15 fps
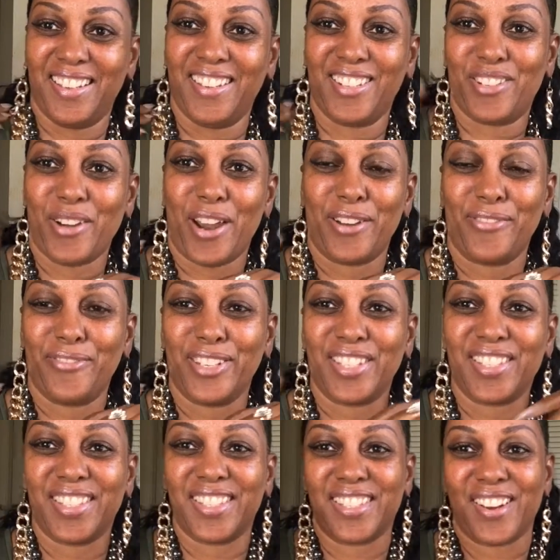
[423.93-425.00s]
Trying to fix
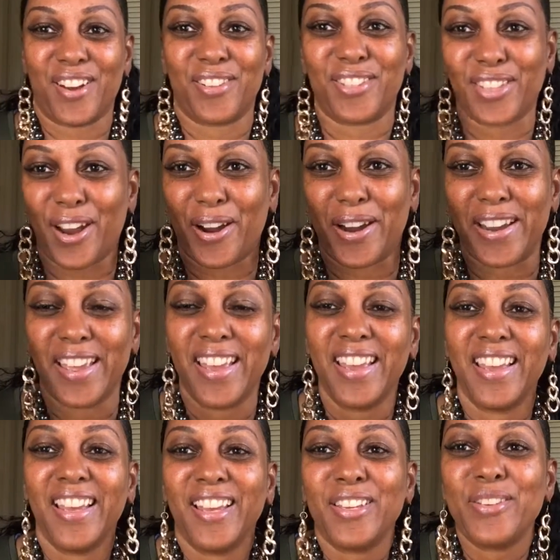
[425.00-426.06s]
this, y'all. Sorry.
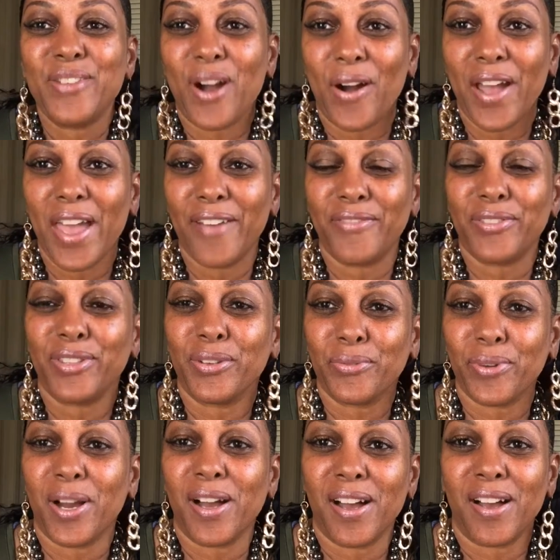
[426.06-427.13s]
You all have the
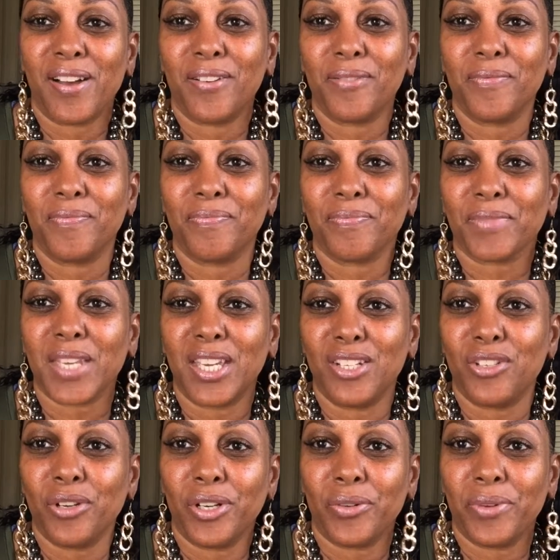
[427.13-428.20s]

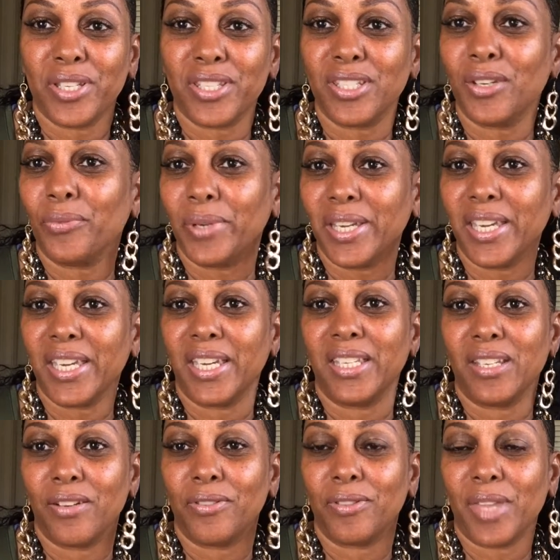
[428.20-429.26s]
enjoy the rest of your weekend,
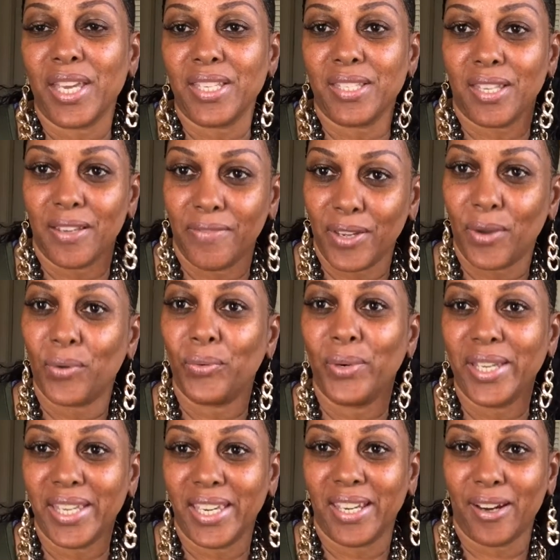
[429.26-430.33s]
your Thanksgiving
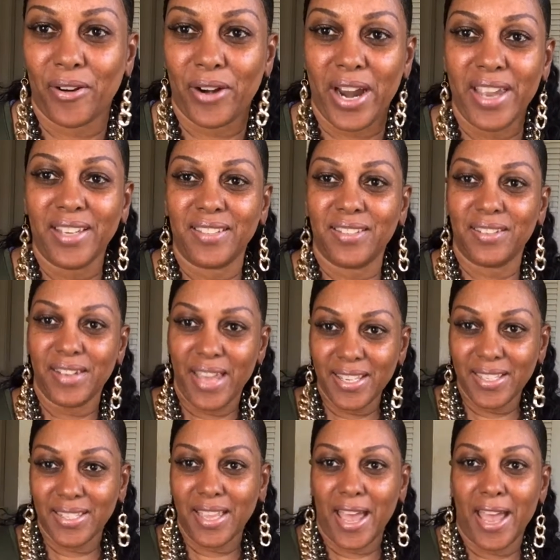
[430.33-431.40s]
weekend. All right. Until
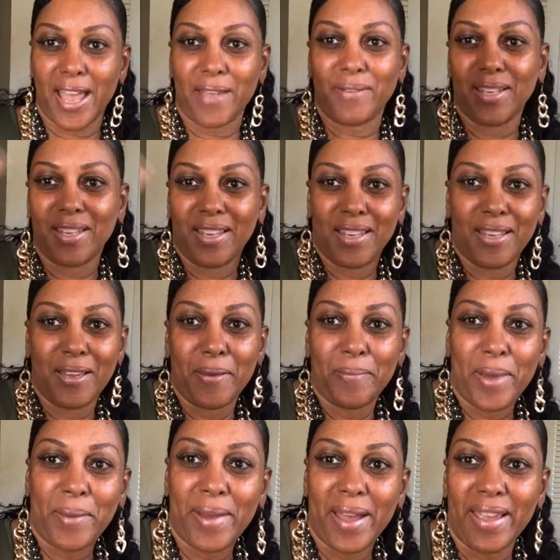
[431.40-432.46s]
next time.
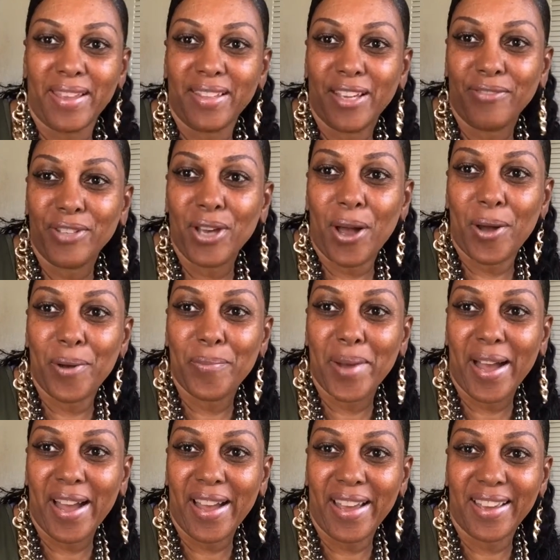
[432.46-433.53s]
Bye bye. Love you all.
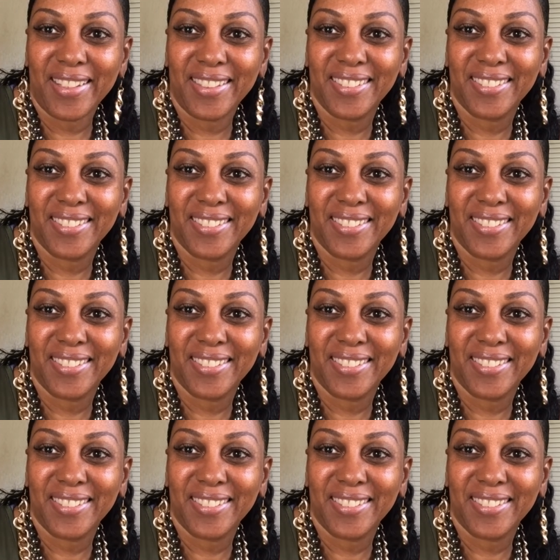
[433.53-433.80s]
Bye.